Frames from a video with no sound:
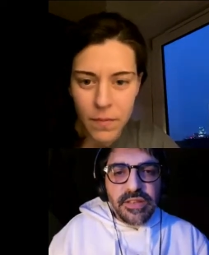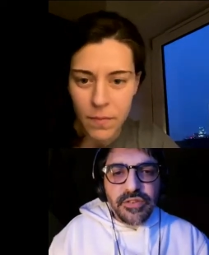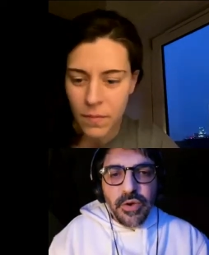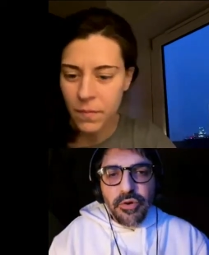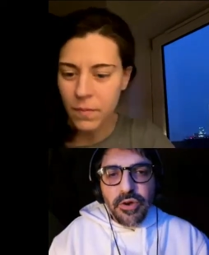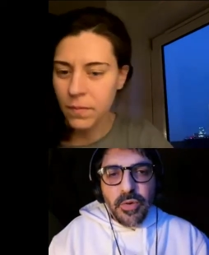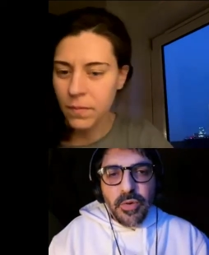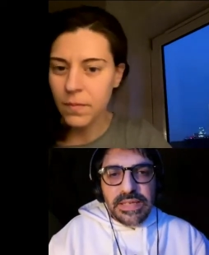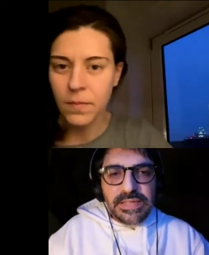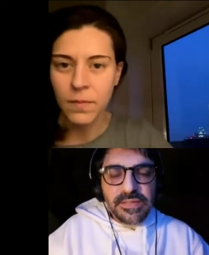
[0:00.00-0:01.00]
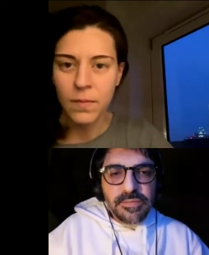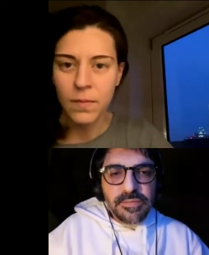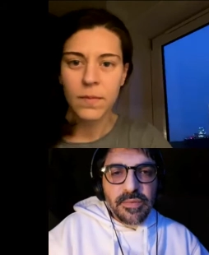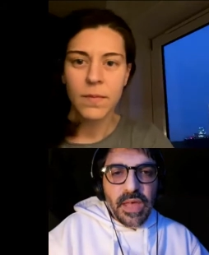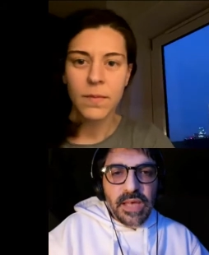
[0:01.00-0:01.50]
Speaker 1: you a request,
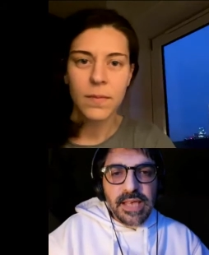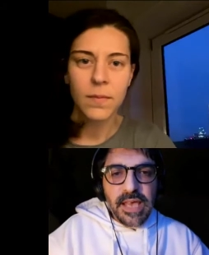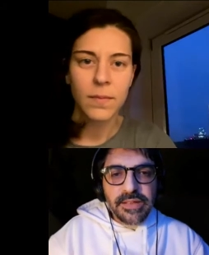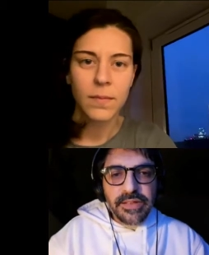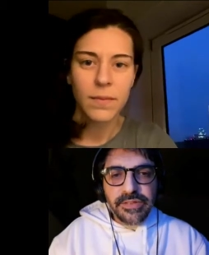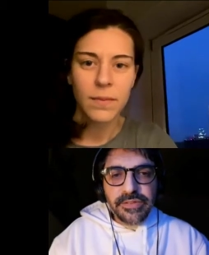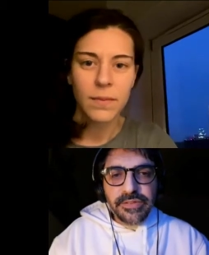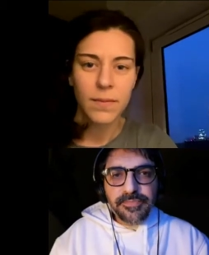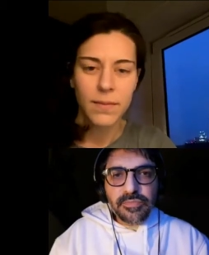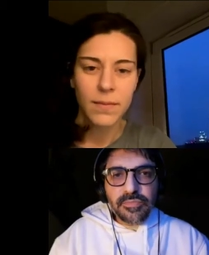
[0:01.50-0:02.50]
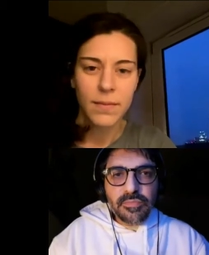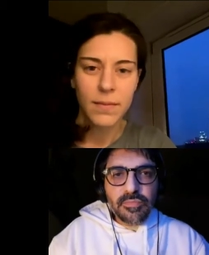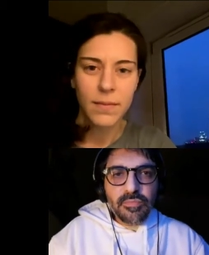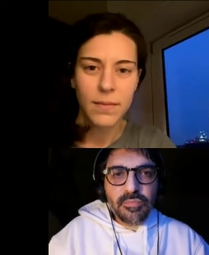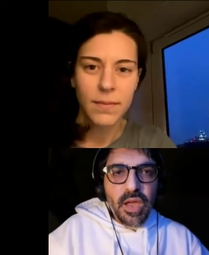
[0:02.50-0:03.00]
as I did,
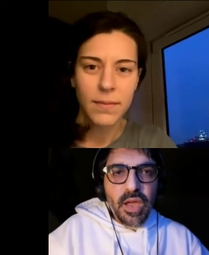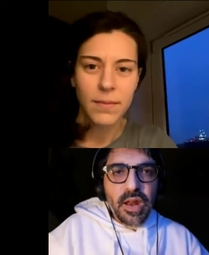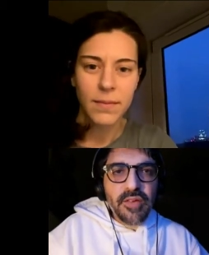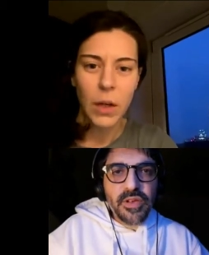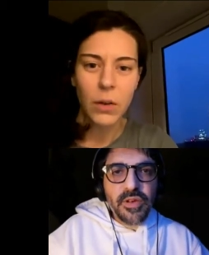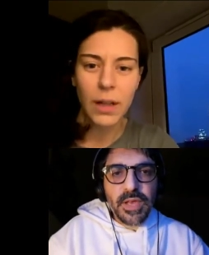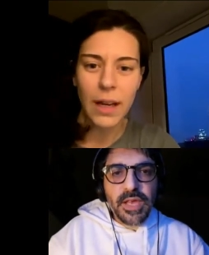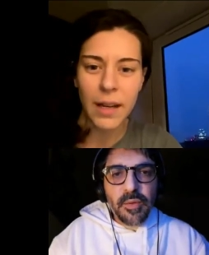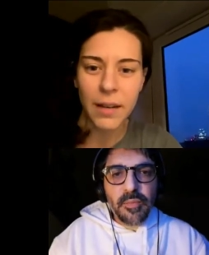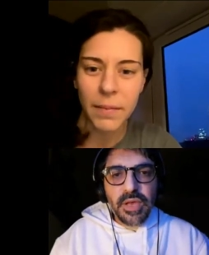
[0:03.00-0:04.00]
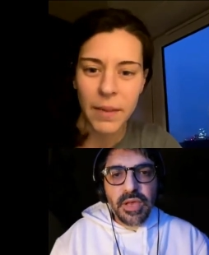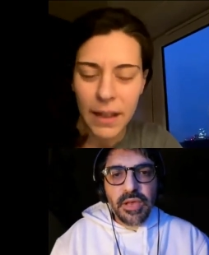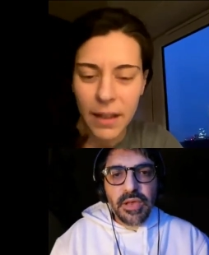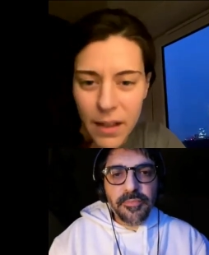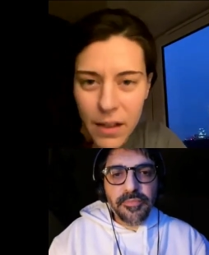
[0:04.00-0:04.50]
and I think okay. we can
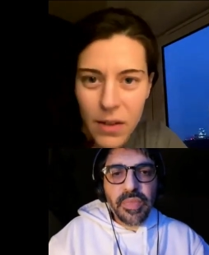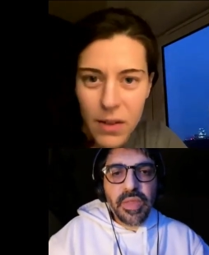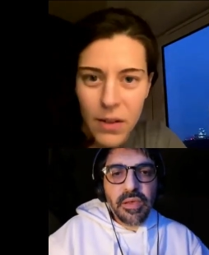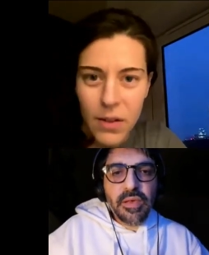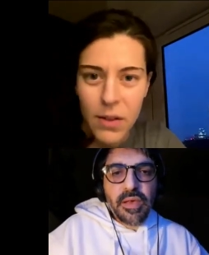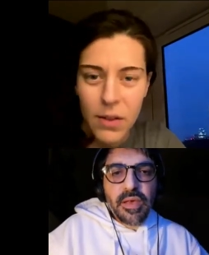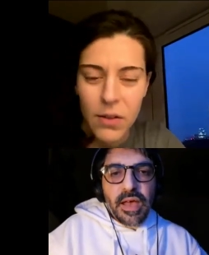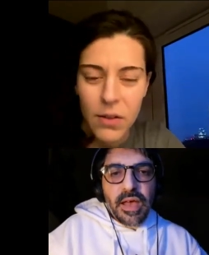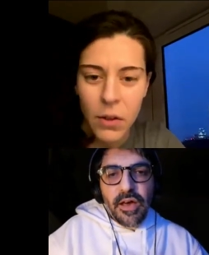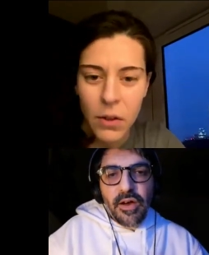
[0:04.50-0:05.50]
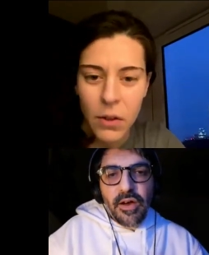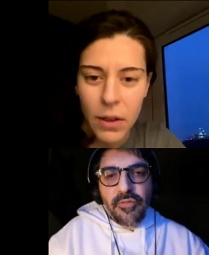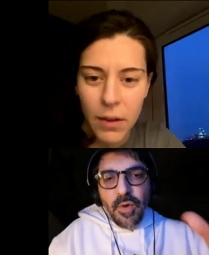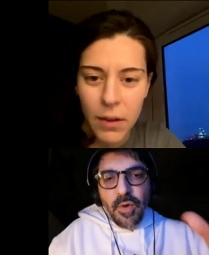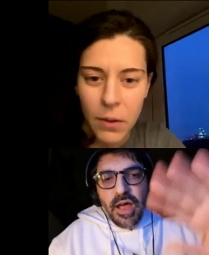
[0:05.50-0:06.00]
be. Hello, so
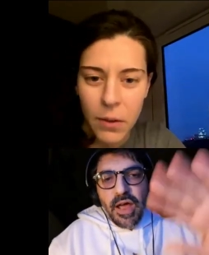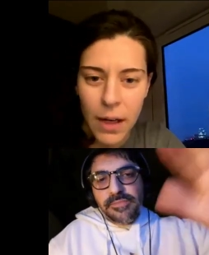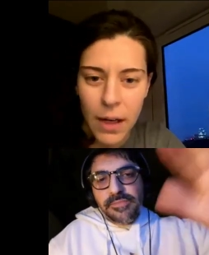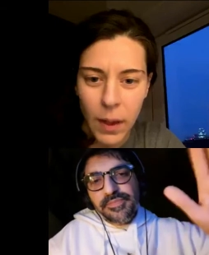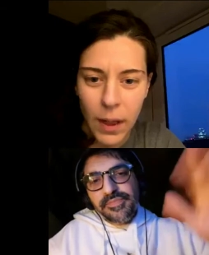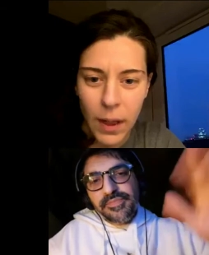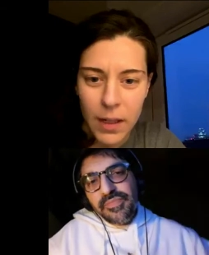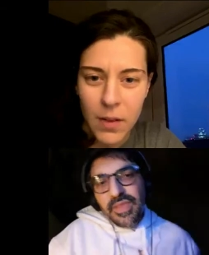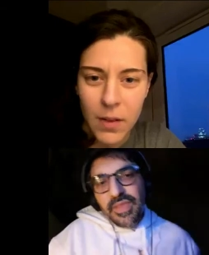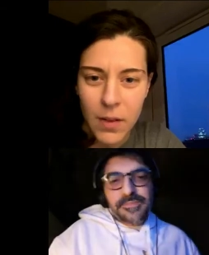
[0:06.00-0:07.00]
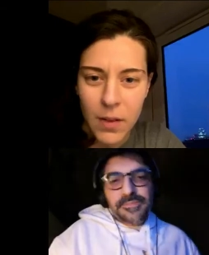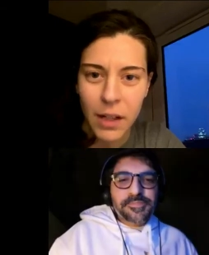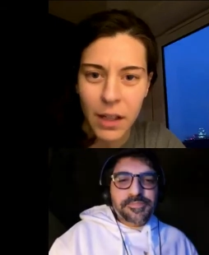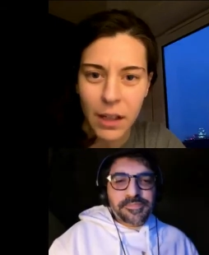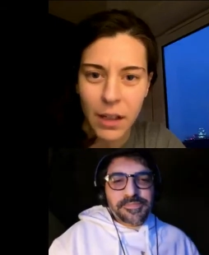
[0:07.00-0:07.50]
everyone. If you
Speaker 2: guys would like to
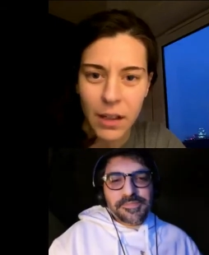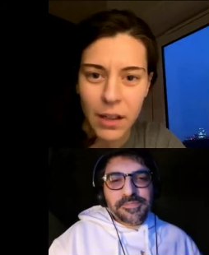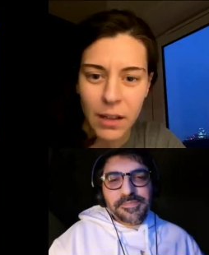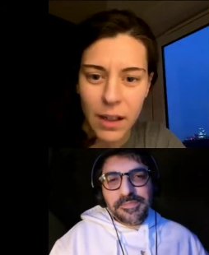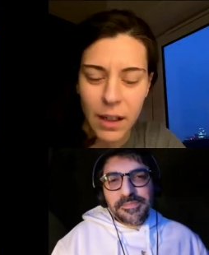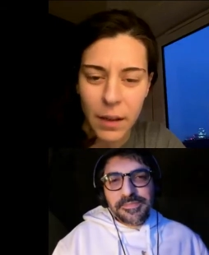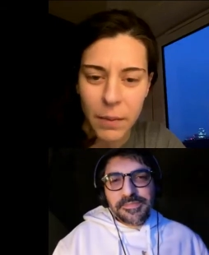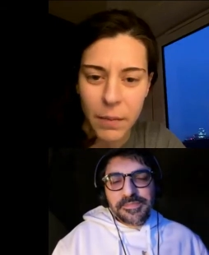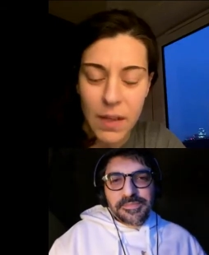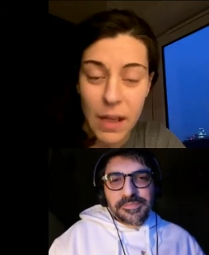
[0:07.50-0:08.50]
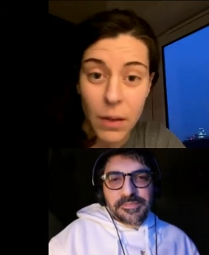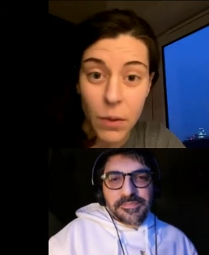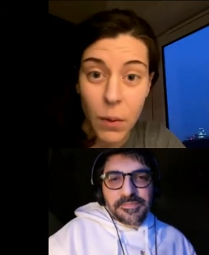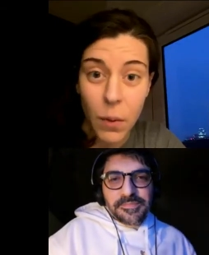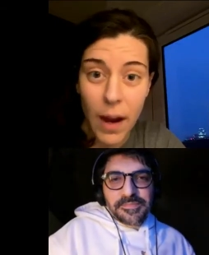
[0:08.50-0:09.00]
sign, um, send a
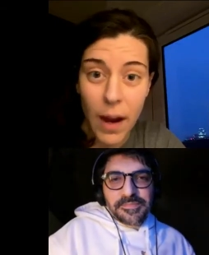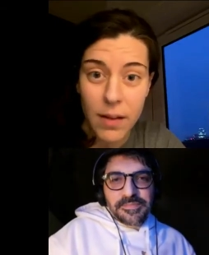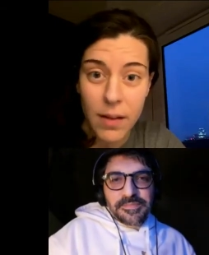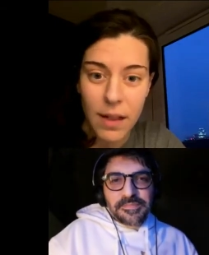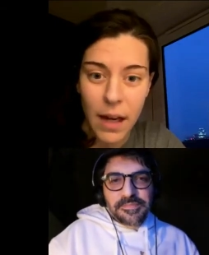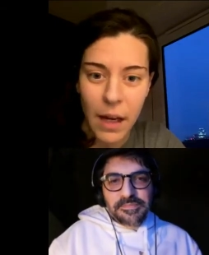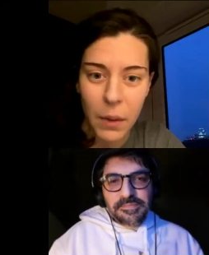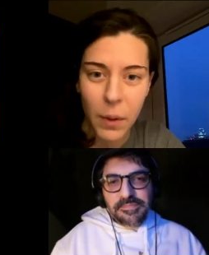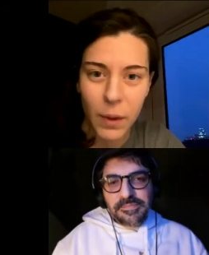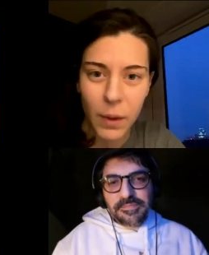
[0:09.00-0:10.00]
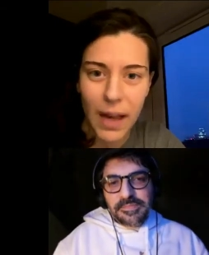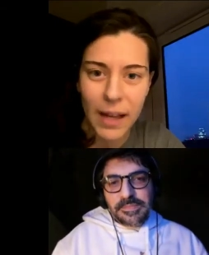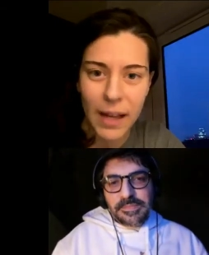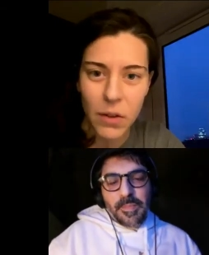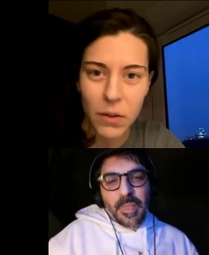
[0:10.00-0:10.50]
request. I will add
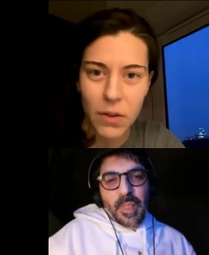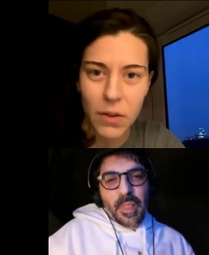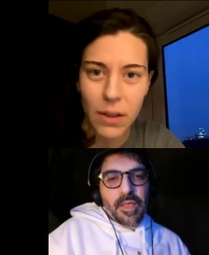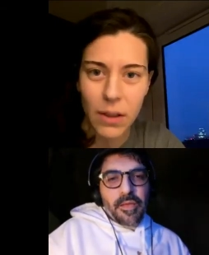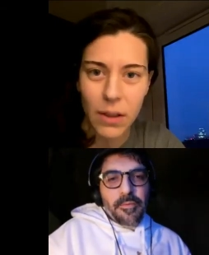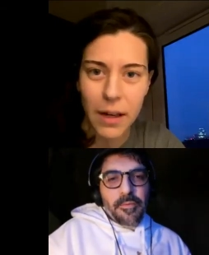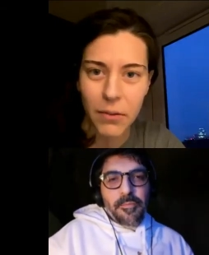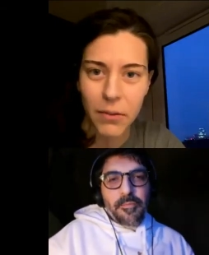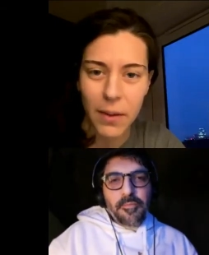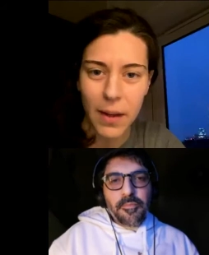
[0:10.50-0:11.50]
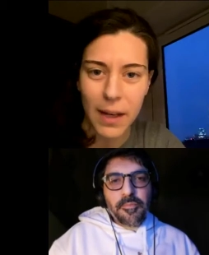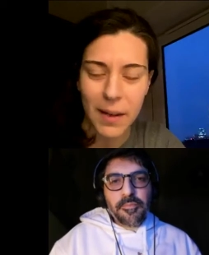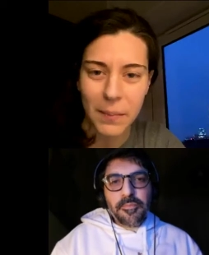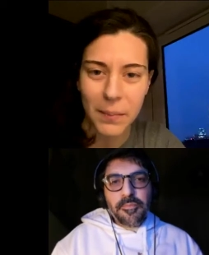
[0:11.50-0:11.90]
you into the live um,